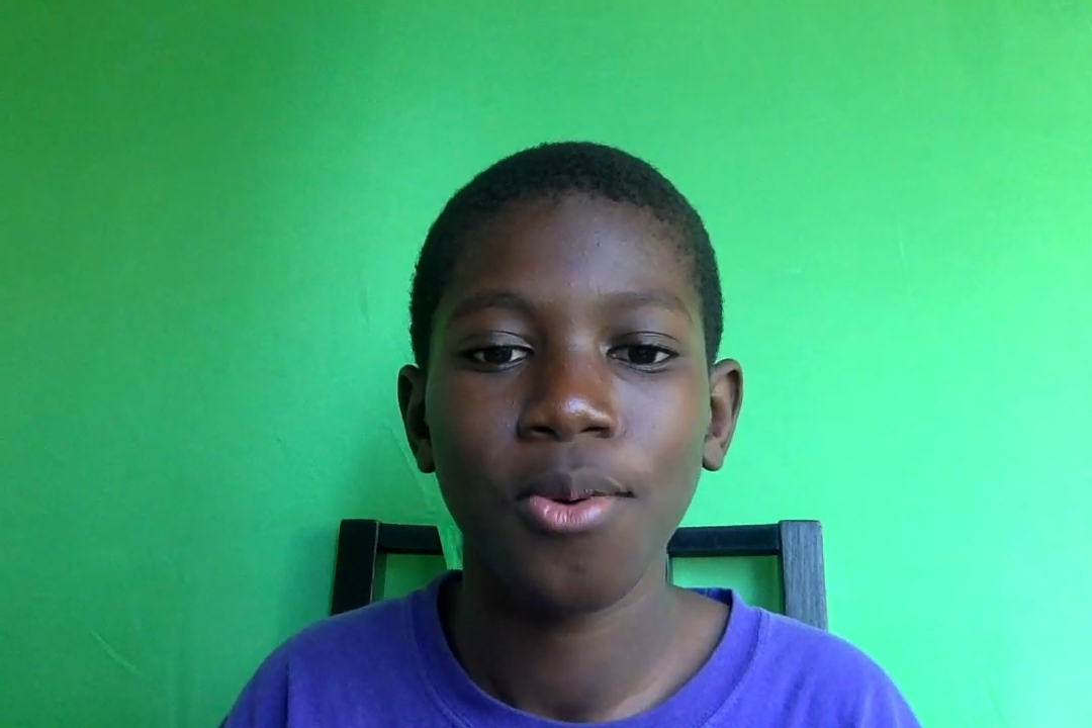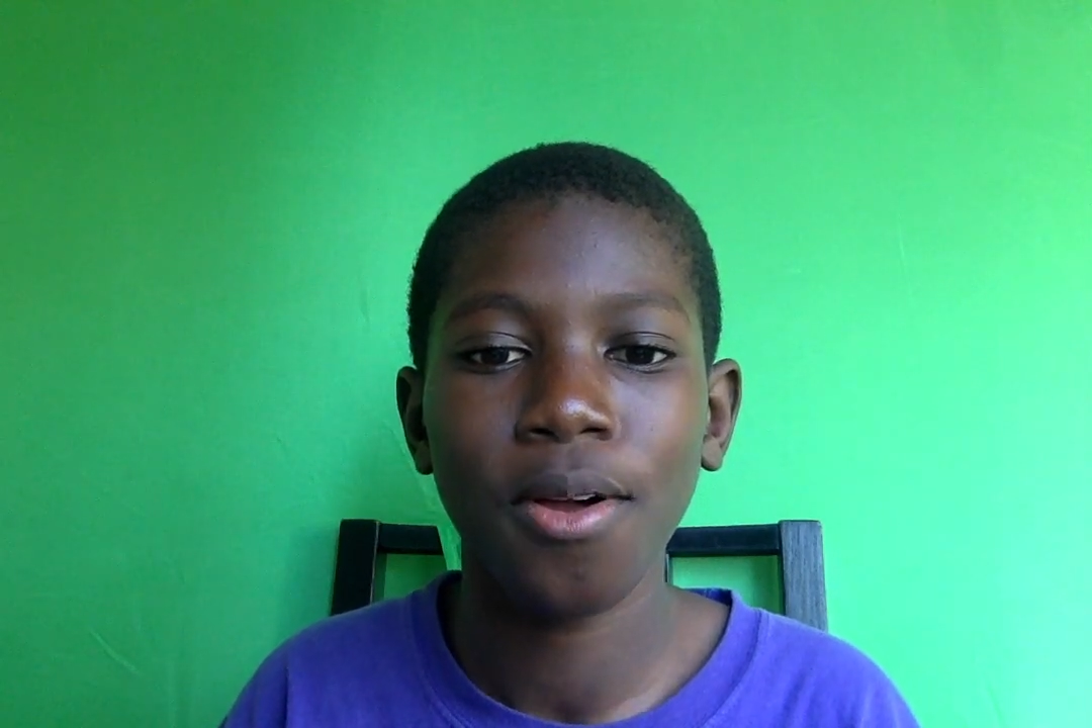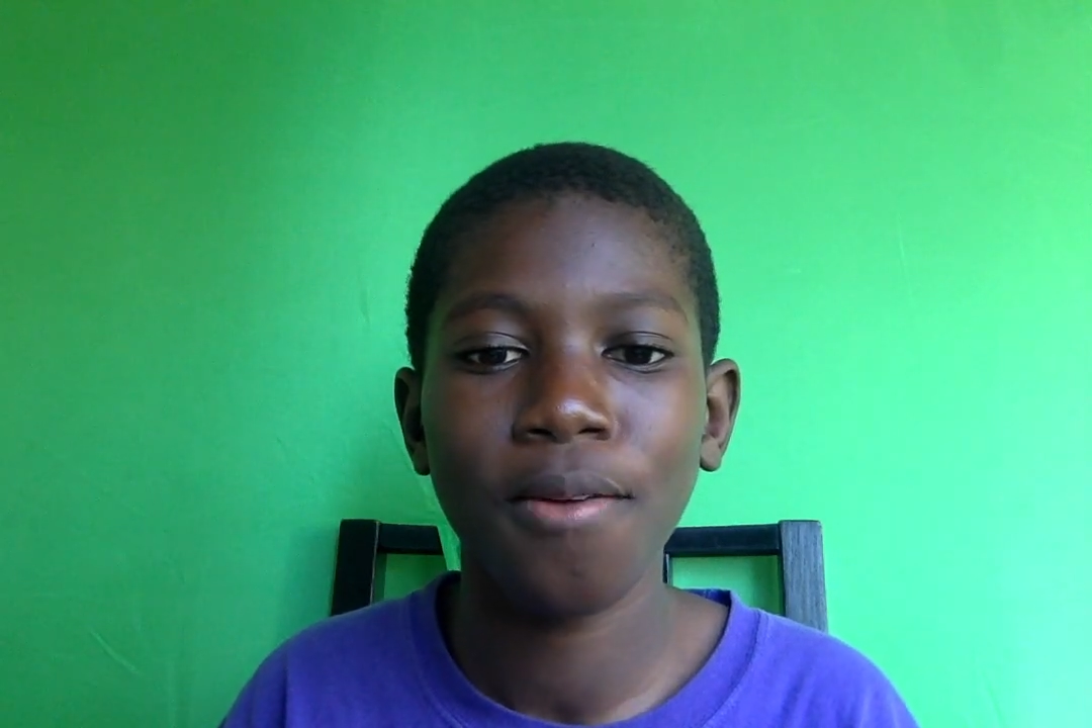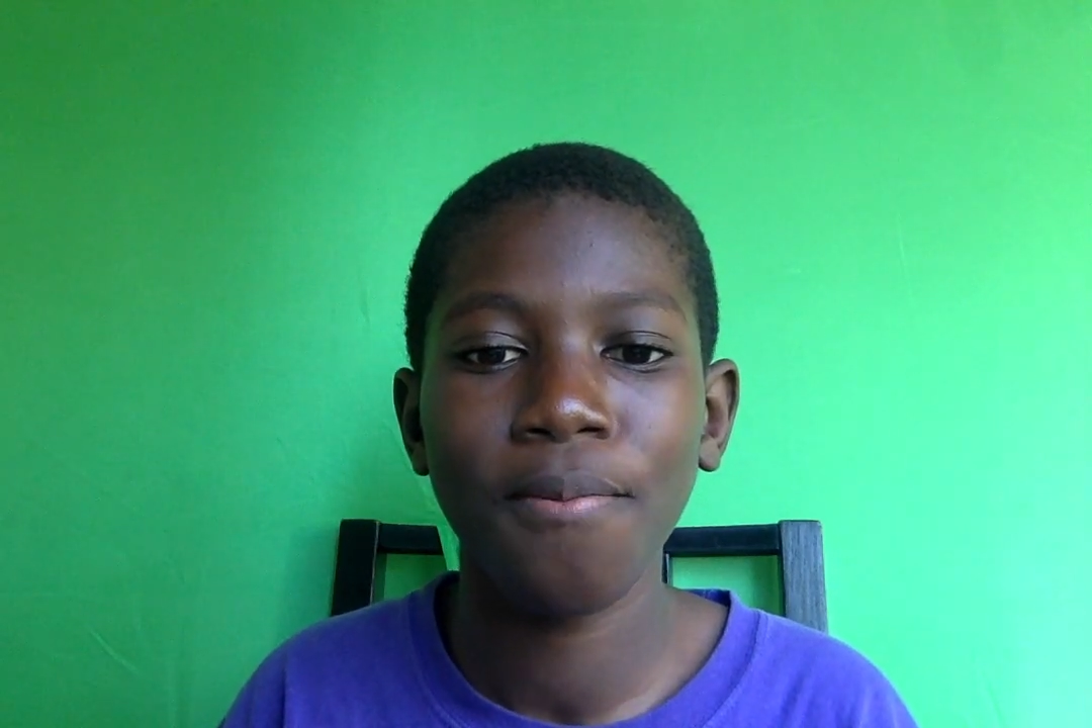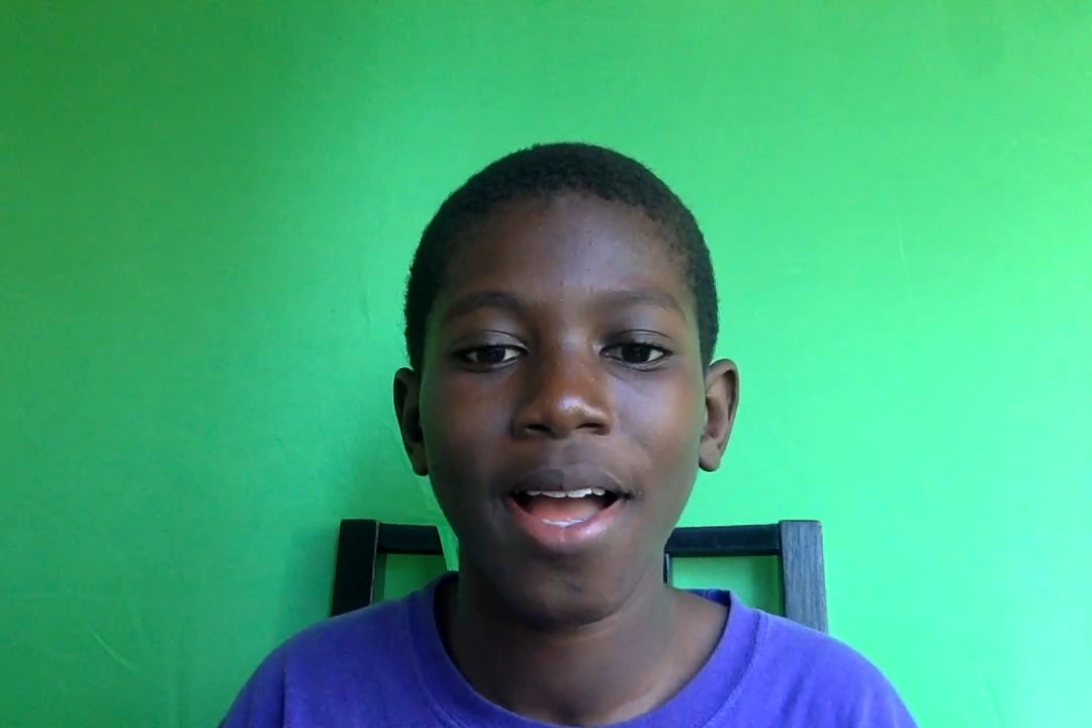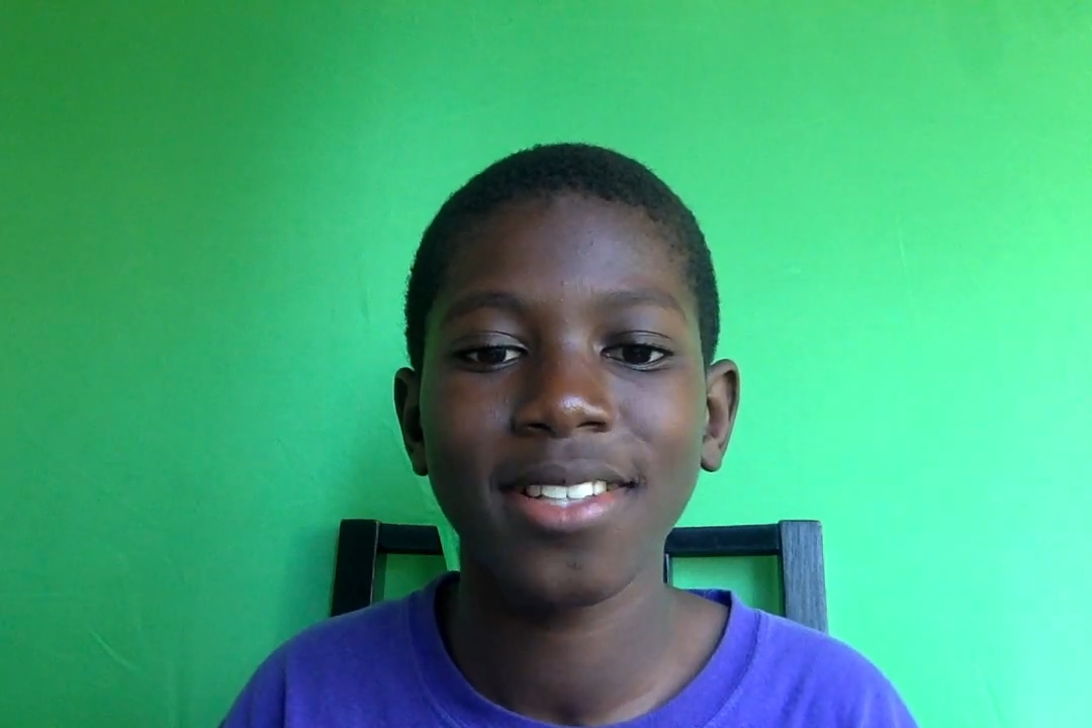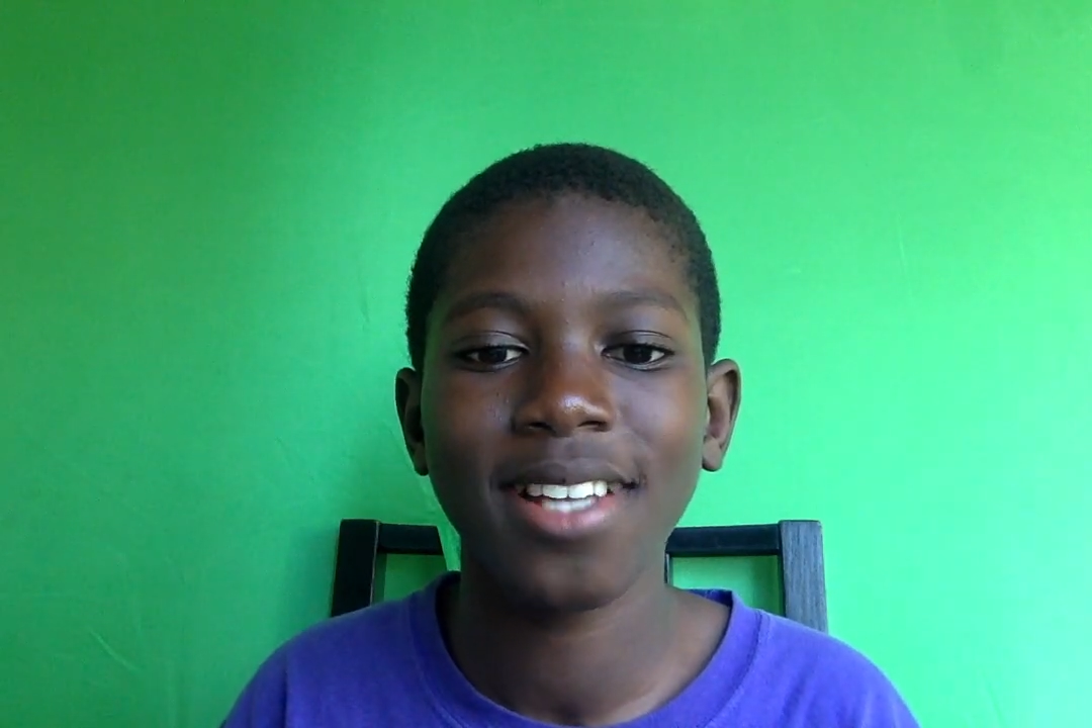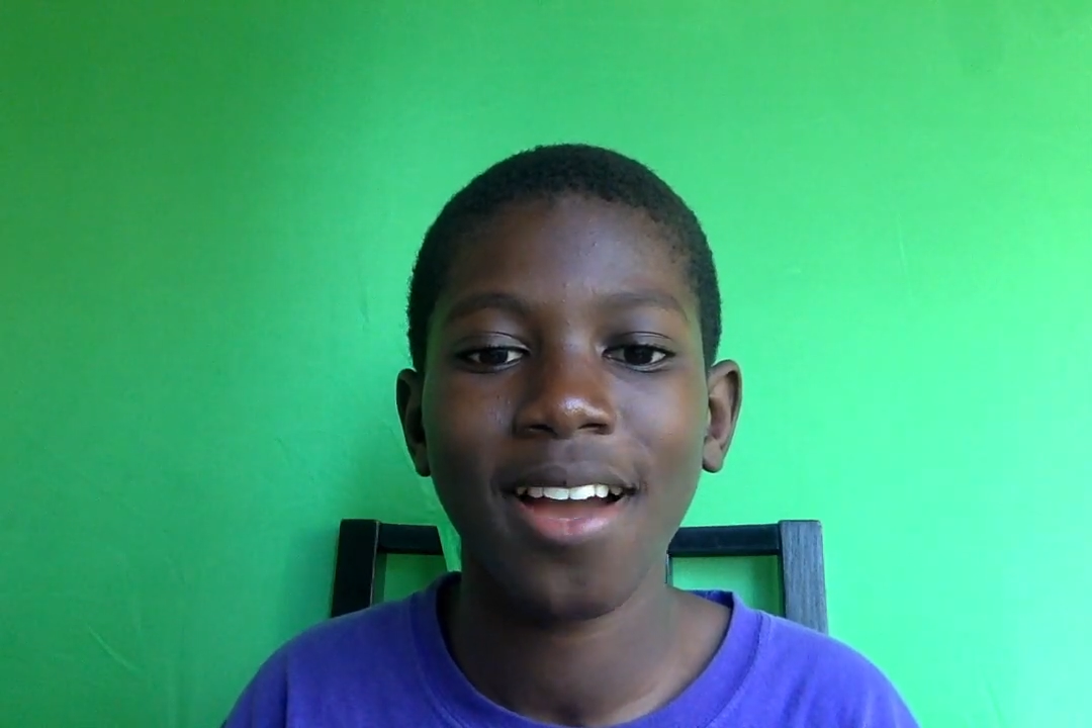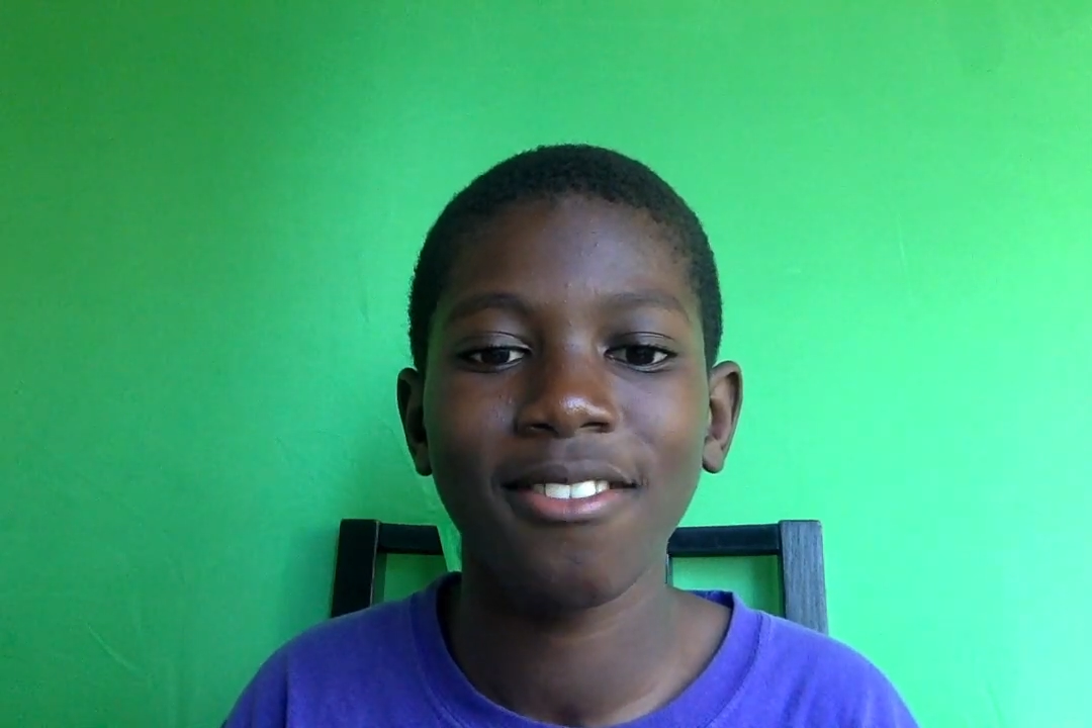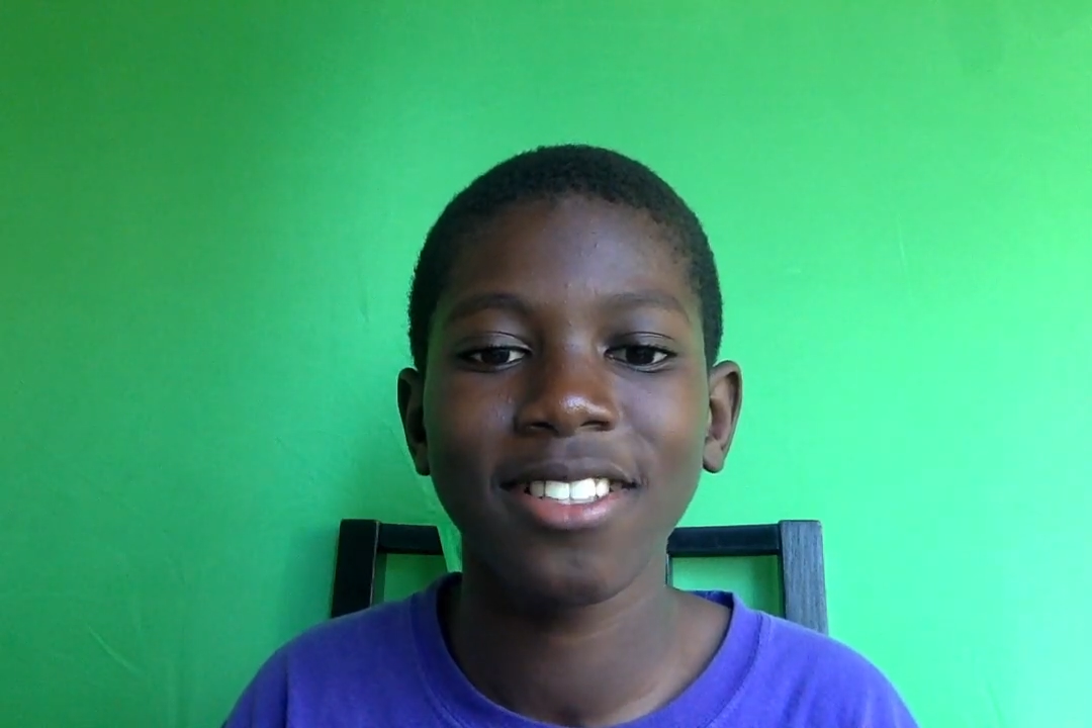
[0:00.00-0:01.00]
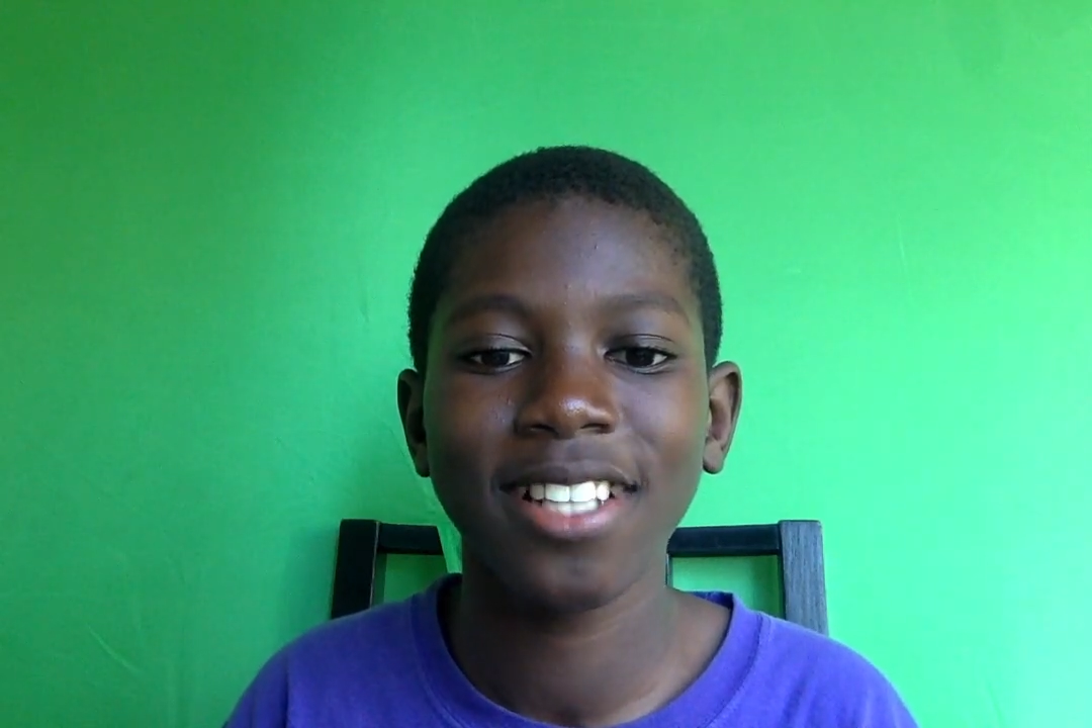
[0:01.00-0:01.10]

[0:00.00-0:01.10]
welcome back to our